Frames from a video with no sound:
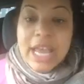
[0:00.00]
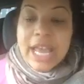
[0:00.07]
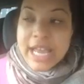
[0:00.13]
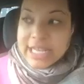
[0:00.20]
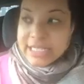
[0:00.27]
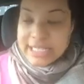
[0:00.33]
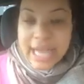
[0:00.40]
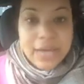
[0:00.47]

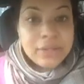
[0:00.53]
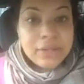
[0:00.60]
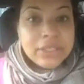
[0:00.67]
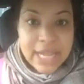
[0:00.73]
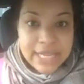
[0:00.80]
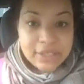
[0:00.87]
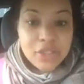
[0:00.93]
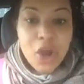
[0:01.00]
It sounded
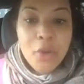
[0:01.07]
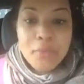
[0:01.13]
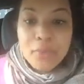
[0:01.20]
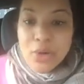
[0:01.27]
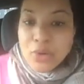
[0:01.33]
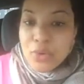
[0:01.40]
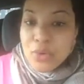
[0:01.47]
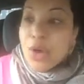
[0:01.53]
like your
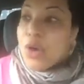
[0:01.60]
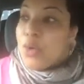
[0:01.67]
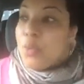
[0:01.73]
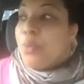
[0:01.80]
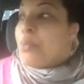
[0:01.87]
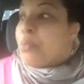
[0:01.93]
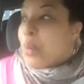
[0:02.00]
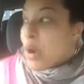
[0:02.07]
boo
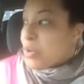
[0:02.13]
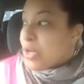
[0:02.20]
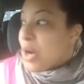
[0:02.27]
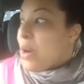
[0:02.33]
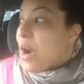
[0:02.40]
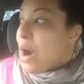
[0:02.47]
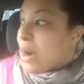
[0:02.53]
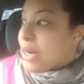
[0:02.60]
broke
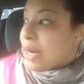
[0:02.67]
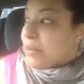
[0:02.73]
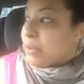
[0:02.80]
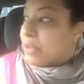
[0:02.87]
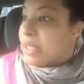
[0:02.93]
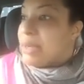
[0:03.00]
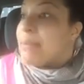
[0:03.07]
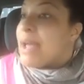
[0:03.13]
your heart and
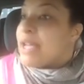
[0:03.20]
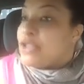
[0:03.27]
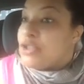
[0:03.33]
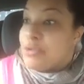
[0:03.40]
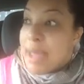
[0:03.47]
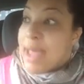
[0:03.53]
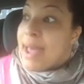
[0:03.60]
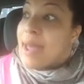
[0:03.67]
really made you
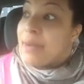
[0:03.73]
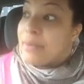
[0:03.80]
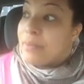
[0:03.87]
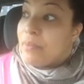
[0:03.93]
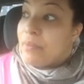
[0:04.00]
mad.